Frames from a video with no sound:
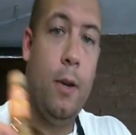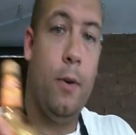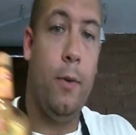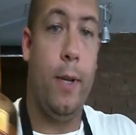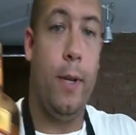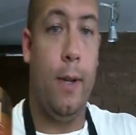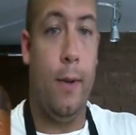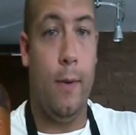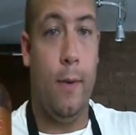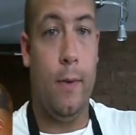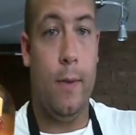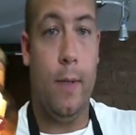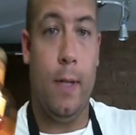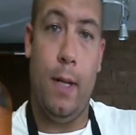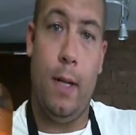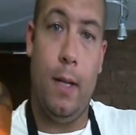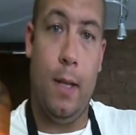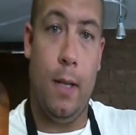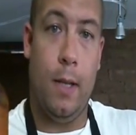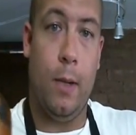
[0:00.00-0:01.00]
we use
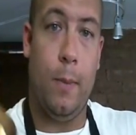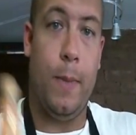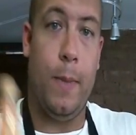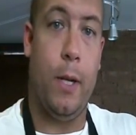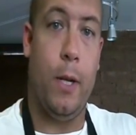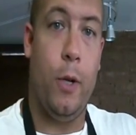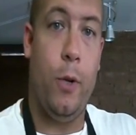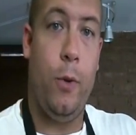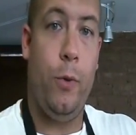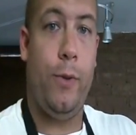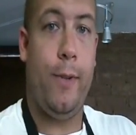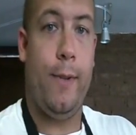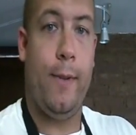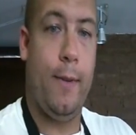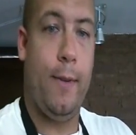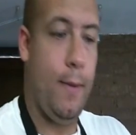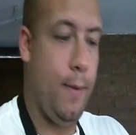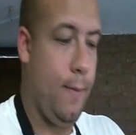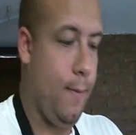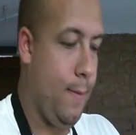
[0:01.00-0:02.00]
a little bit of
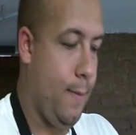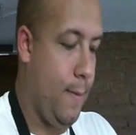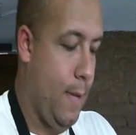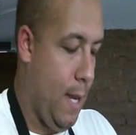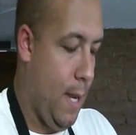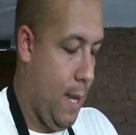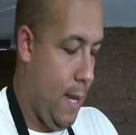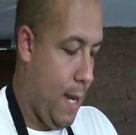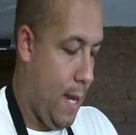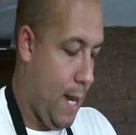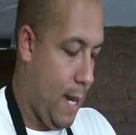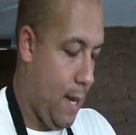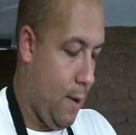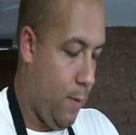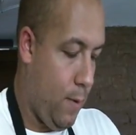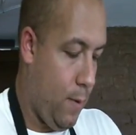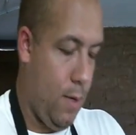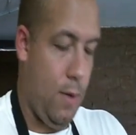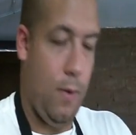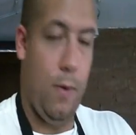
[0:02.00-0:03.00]
hooch,
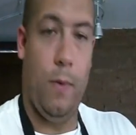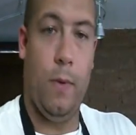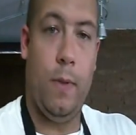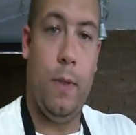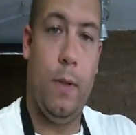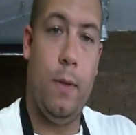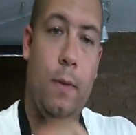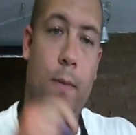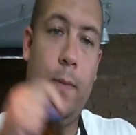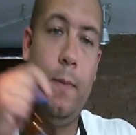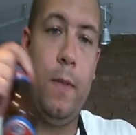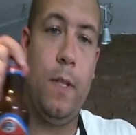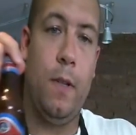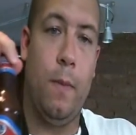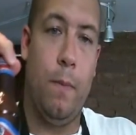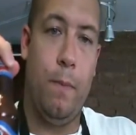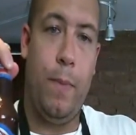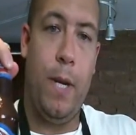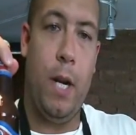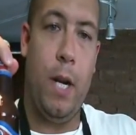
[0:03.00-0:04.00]
and we use
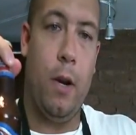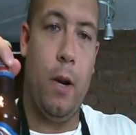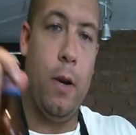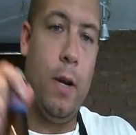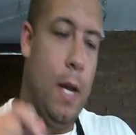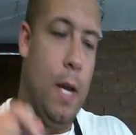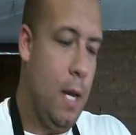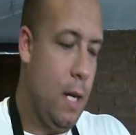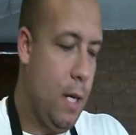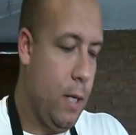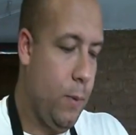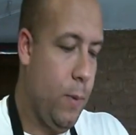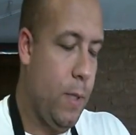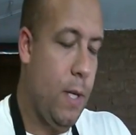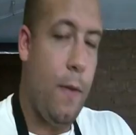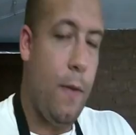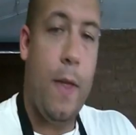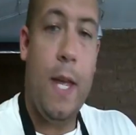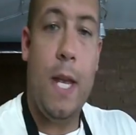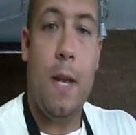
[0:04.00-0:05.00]
some beer. Because when
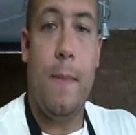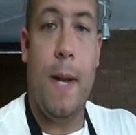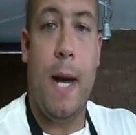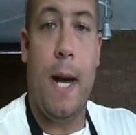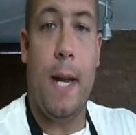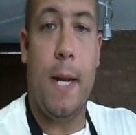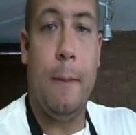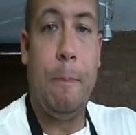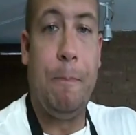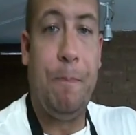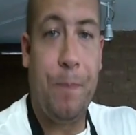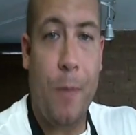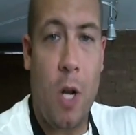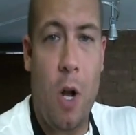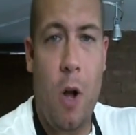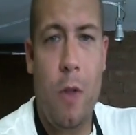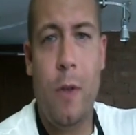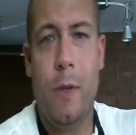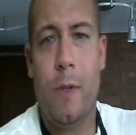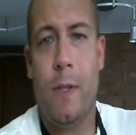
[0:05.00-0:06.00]
you think about it,
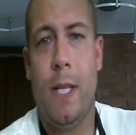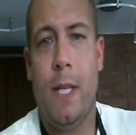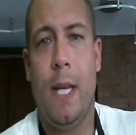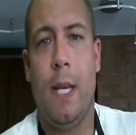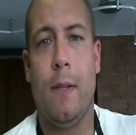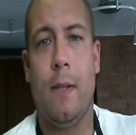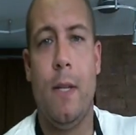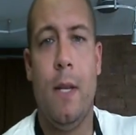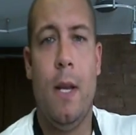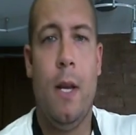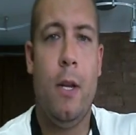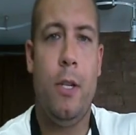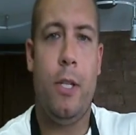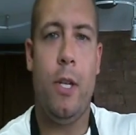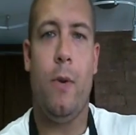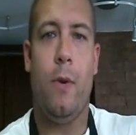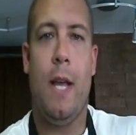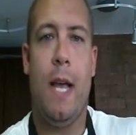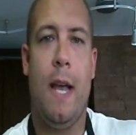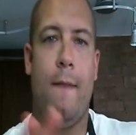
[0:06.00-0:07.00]
all those things
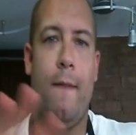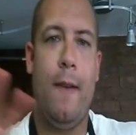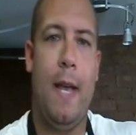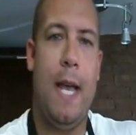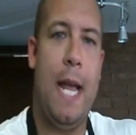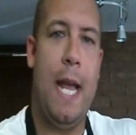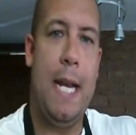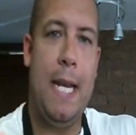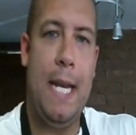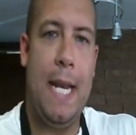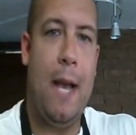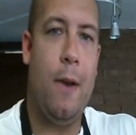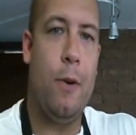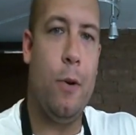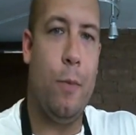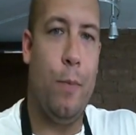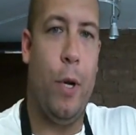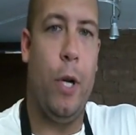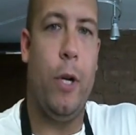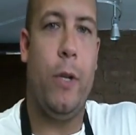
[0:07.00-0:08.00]
don't have any
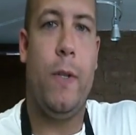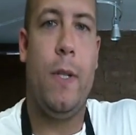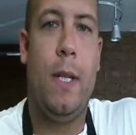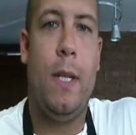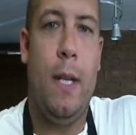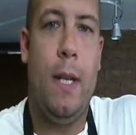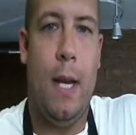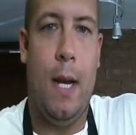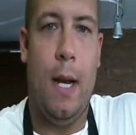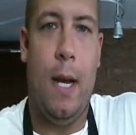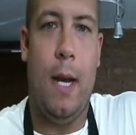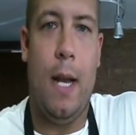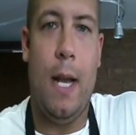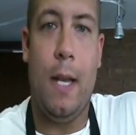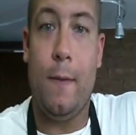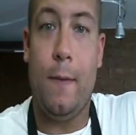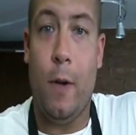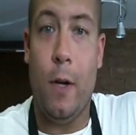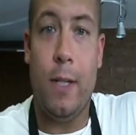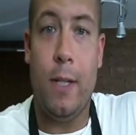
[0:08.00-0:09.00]
counterparts uh,
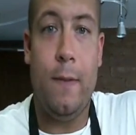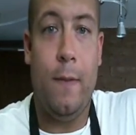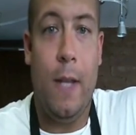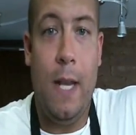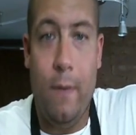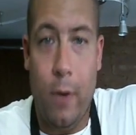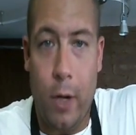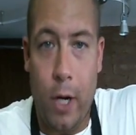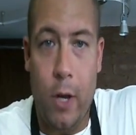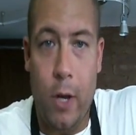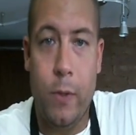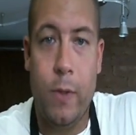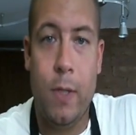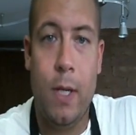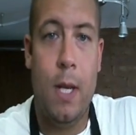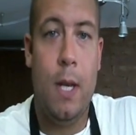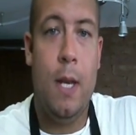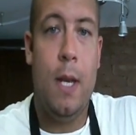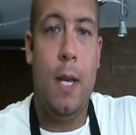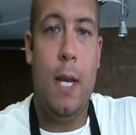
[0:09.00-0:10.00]
as far as flavor
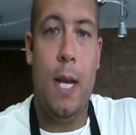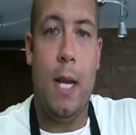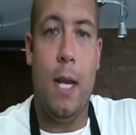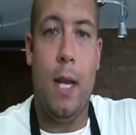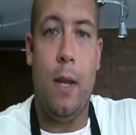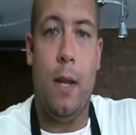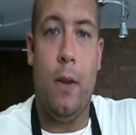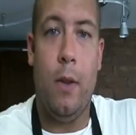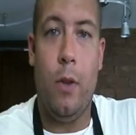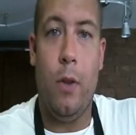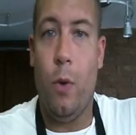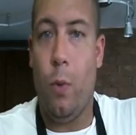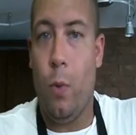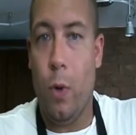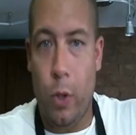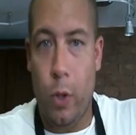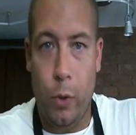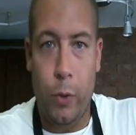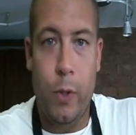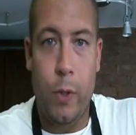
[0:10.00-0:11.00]
goes in the
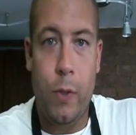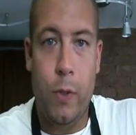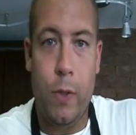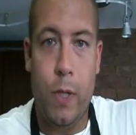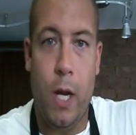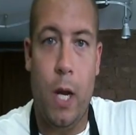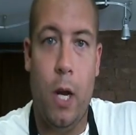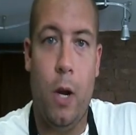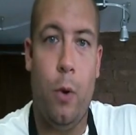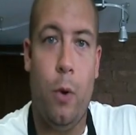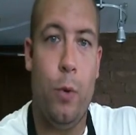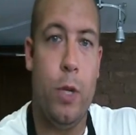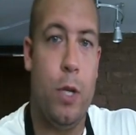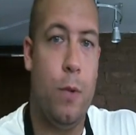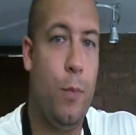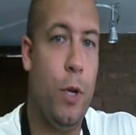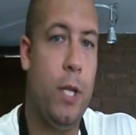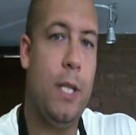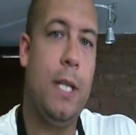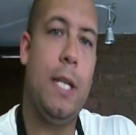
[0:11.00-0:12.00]
world. So when
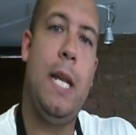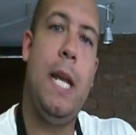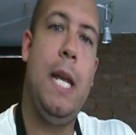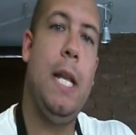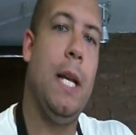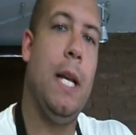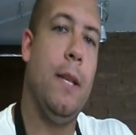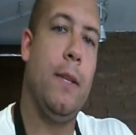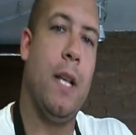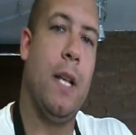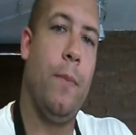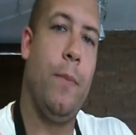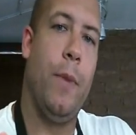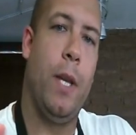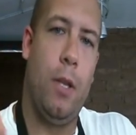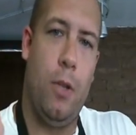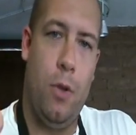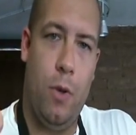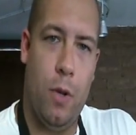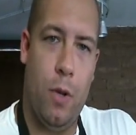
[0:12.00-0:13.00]
you put tequila in
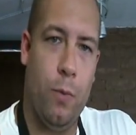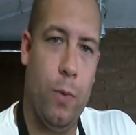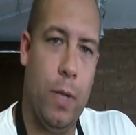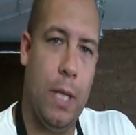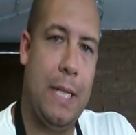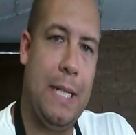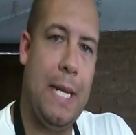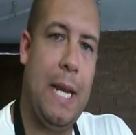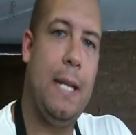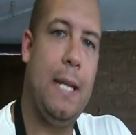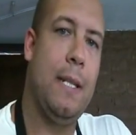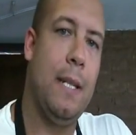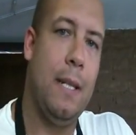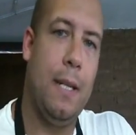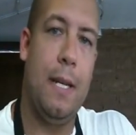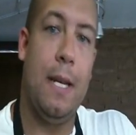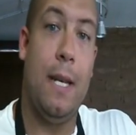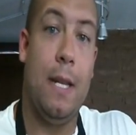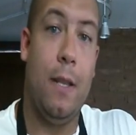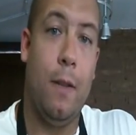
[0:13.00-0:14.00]
something, you can really taste it
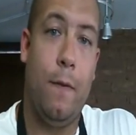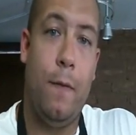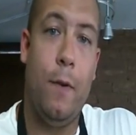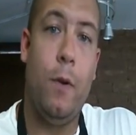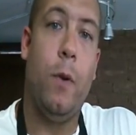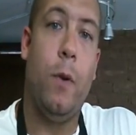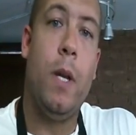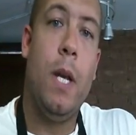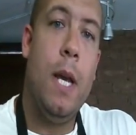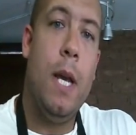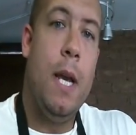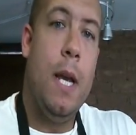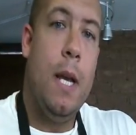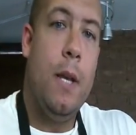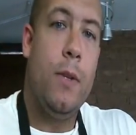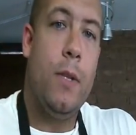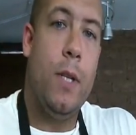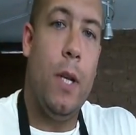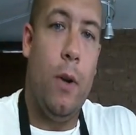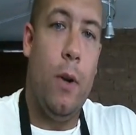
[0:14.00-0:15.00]
in the food.
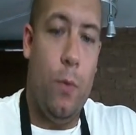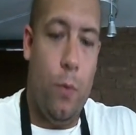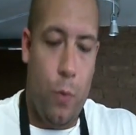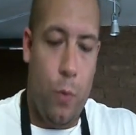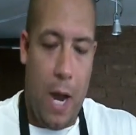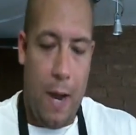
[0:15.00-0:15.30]
So